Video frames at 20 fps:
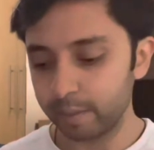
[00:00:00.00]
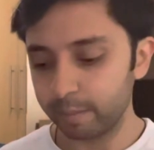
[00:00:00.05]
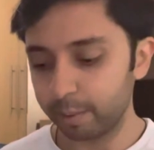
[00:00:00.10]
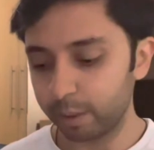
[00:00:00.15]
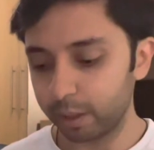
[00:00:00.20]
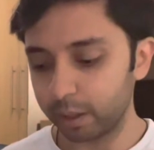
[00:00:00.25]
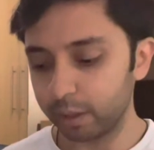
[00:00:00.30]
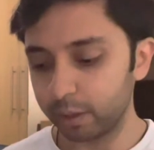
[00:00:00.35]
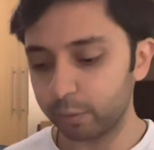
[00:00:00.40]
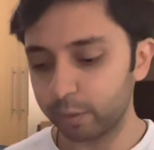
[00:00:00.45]

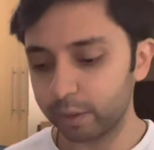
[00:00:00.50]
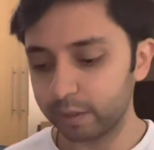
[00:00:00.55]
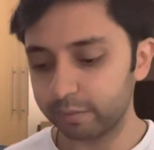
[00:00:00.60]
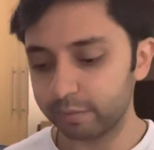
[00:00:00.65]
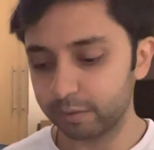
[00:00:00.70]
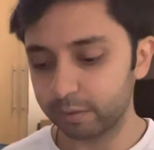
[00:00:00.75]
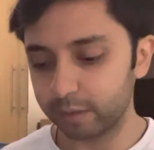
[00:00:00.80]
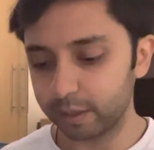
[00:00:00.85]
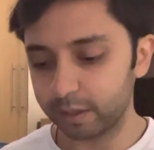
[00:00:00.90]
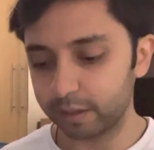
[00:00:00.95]
But I already
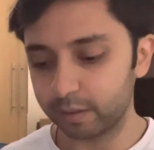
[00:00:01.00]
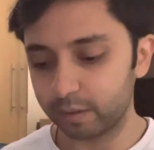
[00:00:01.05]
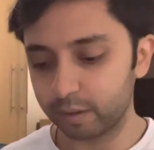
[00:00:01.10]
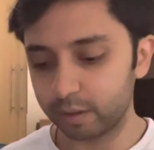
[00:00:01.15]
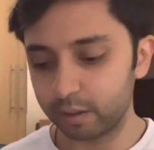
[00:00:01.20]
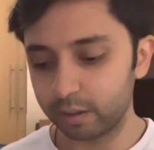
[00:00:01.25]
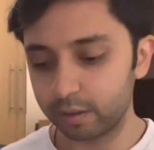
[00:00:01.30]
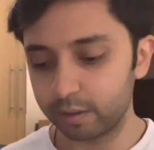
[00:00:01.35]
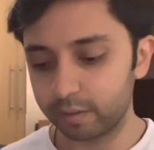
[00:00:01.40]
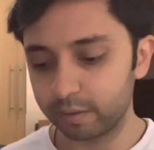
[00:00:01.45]
feel like there
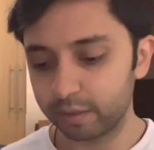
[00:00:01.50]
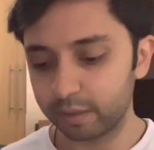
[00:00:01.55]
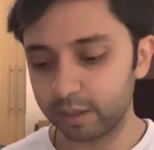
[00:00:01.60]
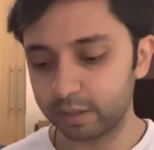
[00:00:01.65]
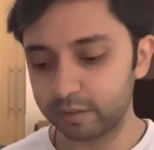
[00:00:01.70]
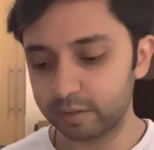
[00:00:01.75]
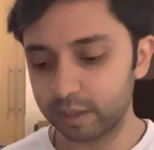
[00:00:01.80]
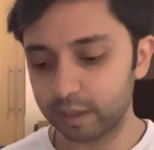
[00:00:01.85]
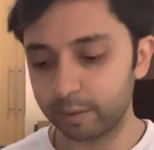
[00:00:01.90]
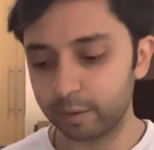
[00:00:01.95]
are
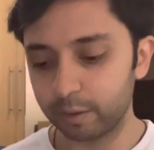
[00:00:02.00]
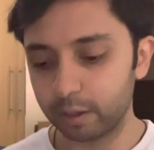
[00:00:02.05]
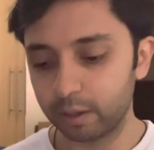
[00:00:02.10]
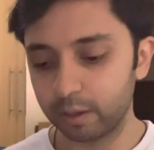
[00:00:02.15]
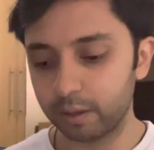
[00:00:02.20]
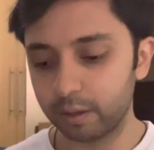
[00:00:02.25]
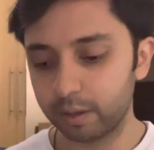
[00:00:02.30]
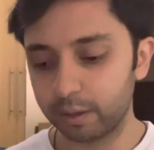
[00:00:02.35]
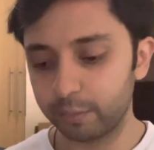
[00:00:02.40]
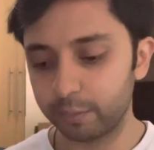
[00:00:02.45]
things that
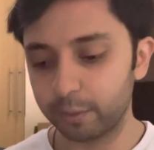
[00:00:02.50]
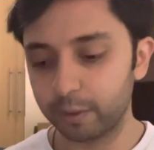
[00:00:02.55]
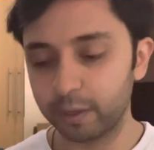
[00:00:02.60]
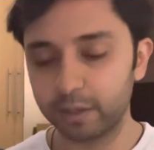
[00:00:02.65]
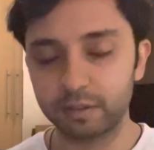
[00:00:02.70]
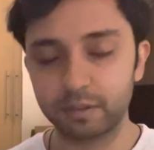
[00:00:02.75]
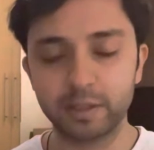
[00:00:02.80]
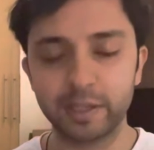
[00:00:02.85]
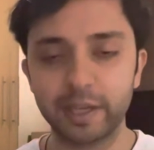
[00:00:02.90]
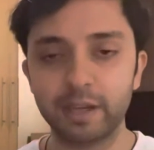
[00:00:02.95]
I would
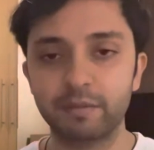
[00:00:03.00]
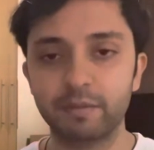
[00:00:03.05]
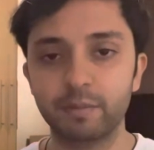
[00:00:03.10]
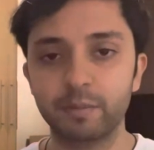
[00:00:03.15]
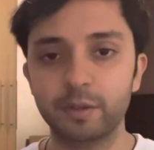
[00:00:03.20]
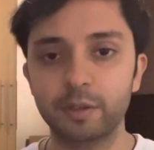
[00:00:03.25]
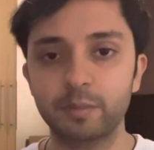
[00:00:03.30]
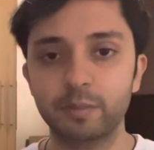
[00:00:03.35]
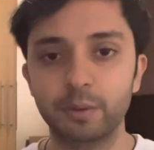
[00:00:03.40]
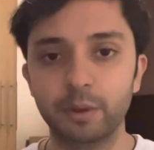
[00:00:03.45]
like to take from
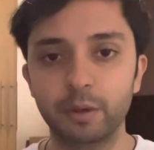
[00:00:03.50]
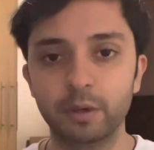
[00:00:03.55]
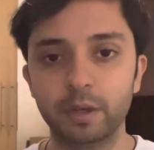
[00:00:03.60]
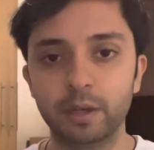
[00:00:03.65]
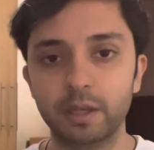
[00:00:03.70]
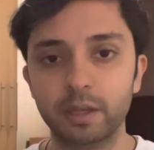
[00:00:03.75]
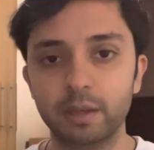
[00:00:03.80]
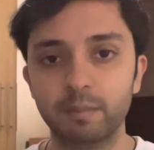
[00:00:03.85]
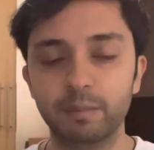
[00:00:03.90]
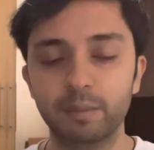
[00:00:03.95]
this book
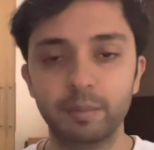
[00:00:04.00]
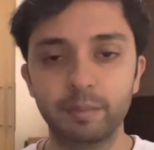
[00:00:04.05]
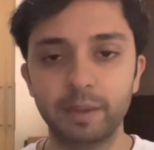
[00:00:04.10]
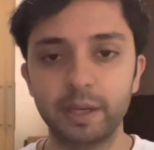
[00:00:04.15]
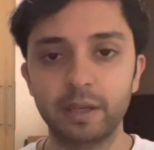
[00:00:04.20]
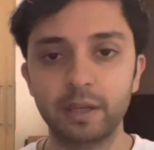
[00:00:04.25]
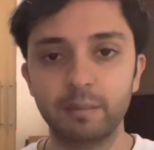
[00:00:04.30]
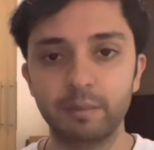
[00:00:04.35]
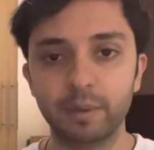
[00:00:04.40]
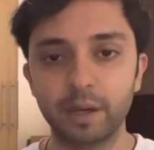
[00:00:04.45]
and
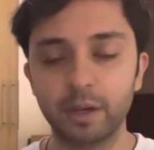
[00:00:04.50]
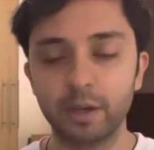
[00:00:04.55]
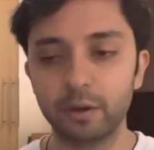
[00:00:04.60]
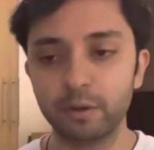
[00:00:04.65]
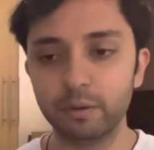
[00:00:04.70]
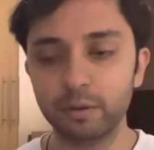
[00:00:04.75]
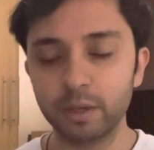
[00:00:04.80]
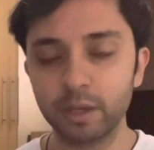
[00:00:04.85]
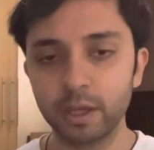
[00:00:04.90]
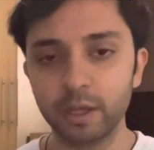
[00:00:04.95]
implement in my
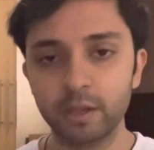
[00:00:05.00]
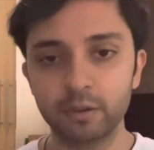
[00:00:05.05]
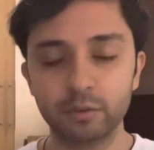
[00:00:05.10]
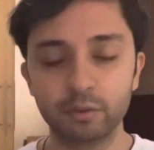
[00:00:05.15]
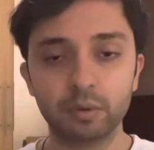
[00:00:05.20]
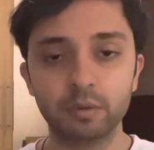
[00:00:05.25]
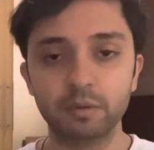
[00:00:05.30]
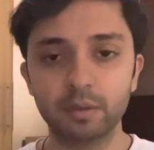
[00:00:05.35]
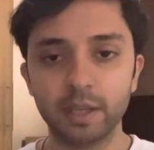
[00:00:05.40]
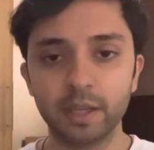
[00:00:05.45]
own
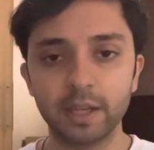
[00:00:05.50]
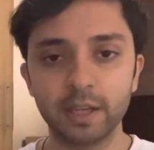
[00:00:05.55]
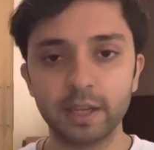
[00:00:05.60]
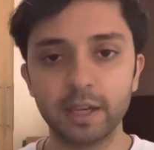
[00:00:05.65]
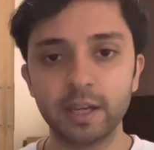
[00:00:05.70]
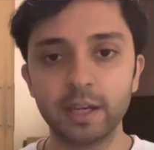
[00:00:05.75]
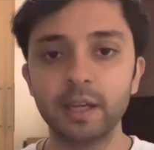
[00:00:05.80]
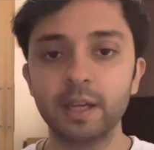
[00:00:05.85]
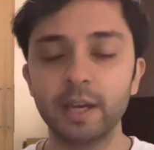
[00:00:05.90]
sort of thinking.